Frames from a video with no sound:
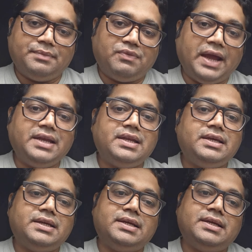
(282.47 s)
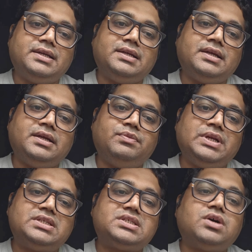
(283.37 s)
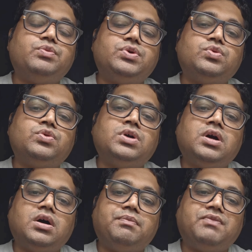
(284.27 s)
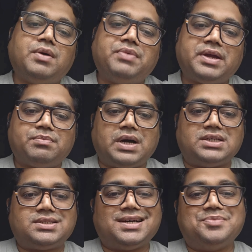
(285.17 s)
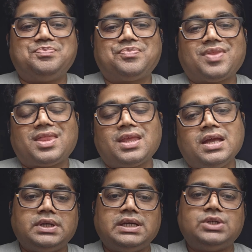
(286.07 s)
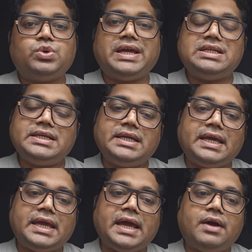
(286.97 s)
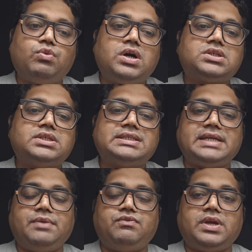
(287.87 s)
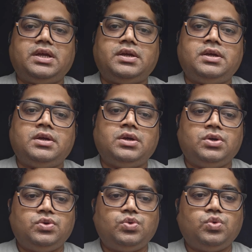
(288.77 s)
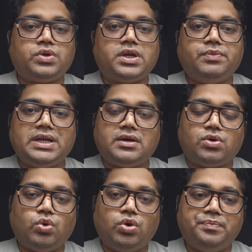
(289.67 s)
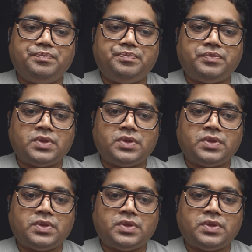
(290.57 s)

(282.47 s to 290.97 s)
And finally, he will serve you a perfect pasta. So Agentic AI works the same way. You give it a goal,